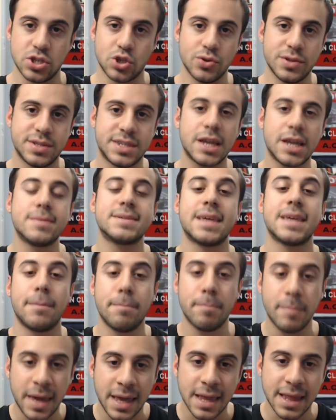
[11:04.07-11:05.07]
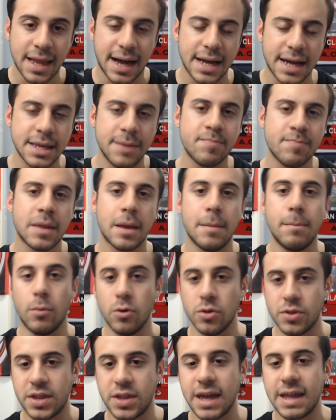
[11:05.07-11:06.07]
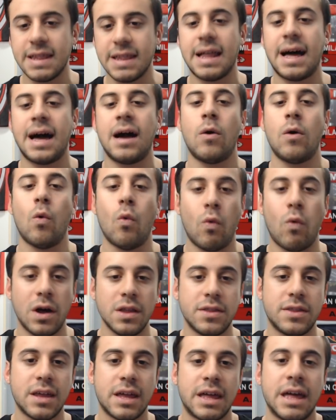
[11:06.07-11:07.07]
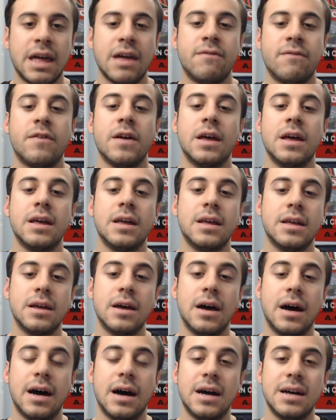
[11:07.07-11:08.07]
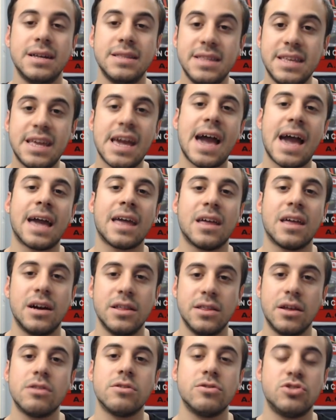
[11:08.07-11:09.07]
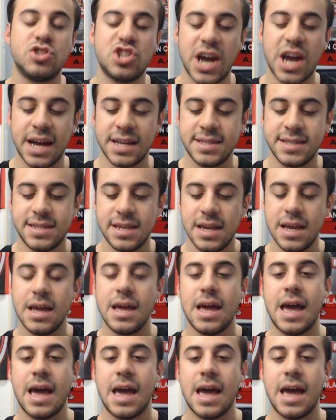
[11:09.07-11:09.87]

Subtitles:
So it seems that Milan, Montella want to give Niang another chance,